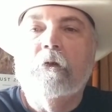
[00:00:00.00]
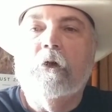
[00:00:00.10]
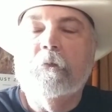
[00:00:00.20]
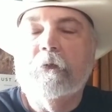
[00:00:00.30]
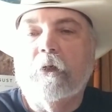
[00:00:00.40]

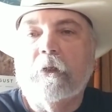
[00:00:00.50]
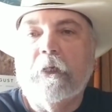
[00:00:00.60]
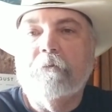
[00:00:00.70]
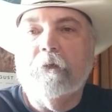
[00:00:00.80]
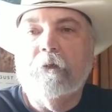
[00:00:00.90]
Hope you're all
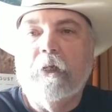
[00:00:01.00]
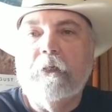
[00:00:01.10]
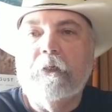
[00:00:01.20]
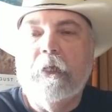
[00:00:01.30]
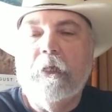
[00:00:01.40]
having a
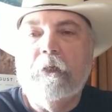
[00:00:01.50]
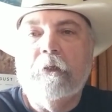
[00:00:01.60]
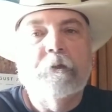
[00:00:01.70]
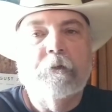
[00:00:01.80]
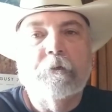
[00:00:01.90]
great day.
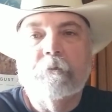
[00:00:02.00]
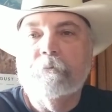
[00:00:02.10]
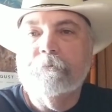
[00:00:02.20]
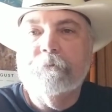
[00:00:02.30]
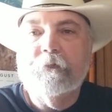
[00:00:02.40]

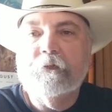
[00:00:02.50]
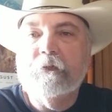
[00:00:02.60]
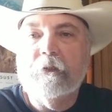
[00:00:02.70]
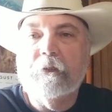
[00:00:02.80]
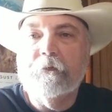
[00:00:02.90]

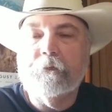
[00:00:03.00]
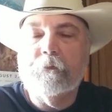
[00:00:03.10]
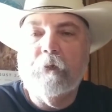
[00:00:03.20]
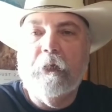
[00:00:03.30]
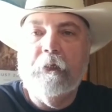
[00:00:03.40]
Still isn't
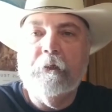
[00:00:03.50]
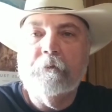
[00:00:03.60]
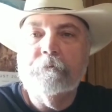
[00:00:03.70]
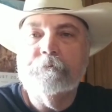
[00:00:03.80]
raining.